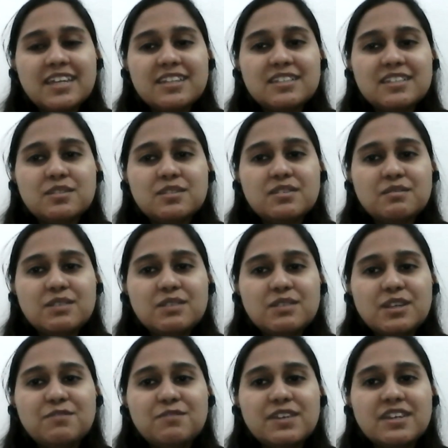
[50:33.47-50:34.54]
is
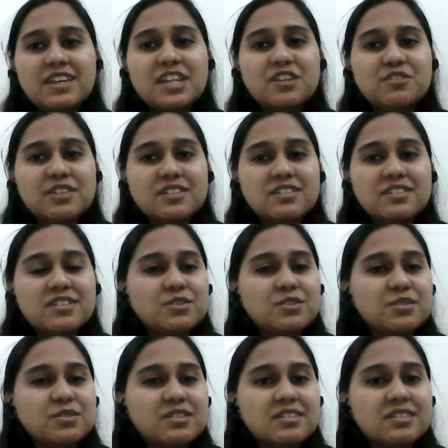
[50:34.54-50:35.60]
giving a hindrance to
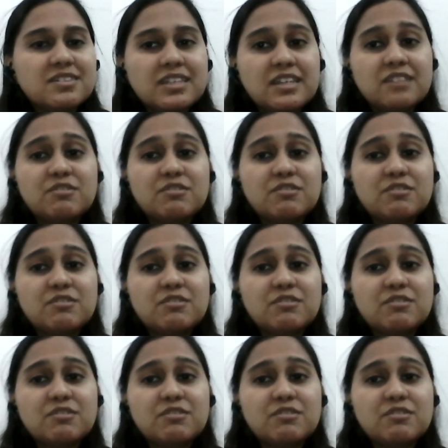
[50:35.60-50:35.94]
this,